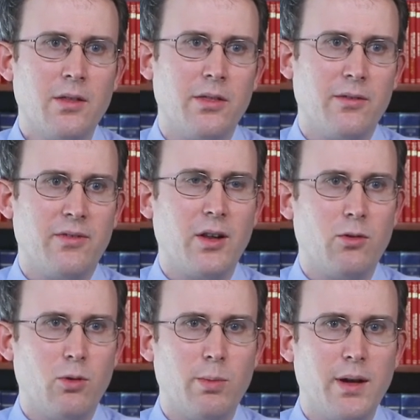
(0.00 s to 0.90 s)
the fellow
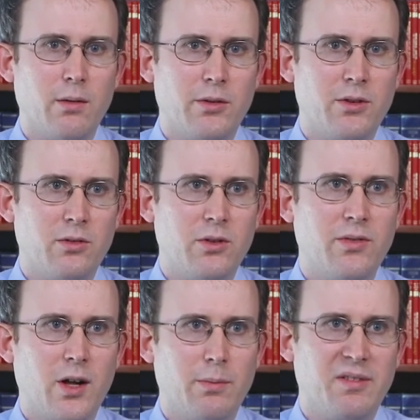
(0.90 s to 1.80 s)
will be able to
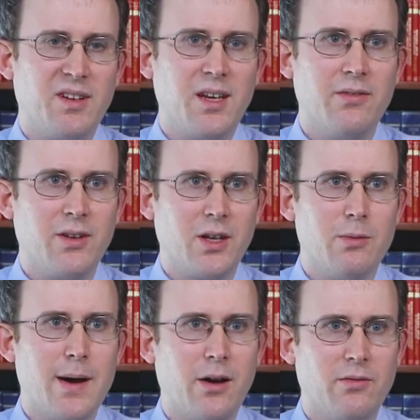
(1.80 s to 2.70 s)
develop a significant
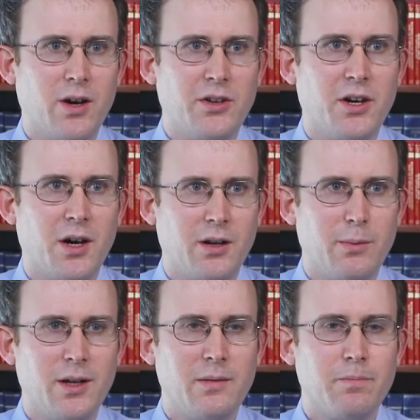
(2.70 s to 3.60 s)
amount of
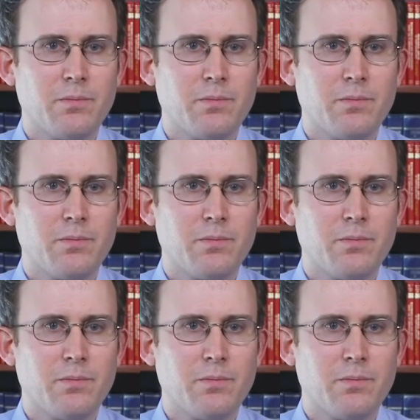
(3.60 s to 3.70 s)
autonomy.